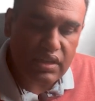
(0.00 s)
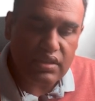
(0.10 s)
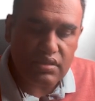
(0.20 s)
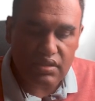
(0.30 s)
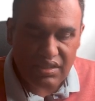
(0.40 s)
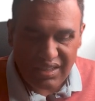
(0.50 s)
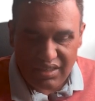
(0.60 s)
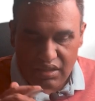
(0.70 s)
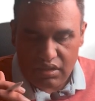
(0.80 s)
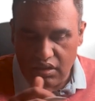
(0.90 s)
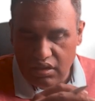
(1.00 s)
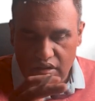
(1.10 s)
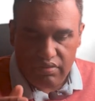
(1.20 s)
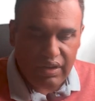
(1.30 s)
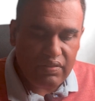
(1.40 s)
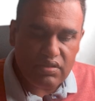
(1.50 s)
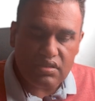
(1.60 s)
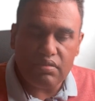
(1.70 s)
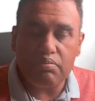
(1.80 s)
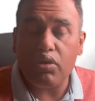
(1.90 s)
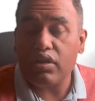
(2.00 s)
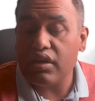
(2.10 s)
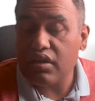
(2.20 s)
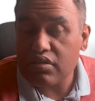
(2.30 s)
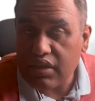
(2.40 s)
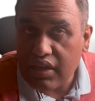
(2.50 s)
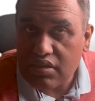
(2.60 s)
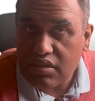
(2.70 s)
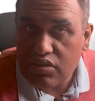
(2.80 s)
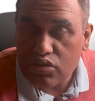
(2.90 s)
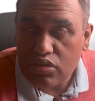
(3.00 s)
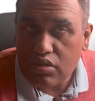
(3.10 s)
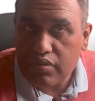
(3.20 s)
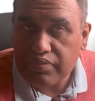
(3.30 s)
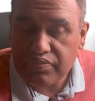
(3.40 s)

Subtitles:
sinuses. These are the 5-6 important sinuses you should know.